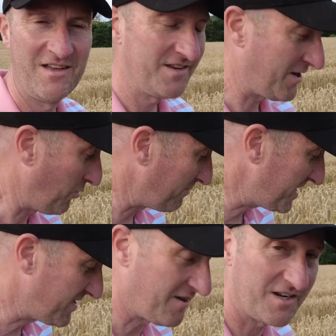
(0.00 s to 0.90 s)
So I'm
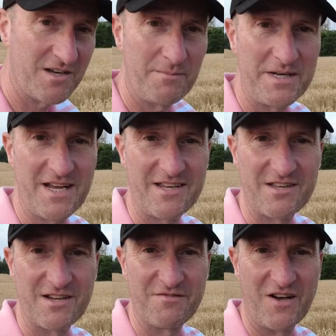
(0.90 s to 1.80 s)
certainly going to be
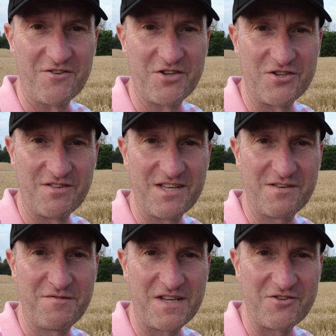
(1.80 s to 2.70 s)
taking advantage of
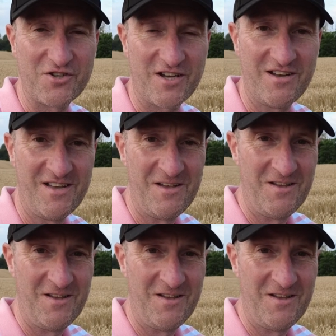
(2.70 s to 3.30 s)
this feature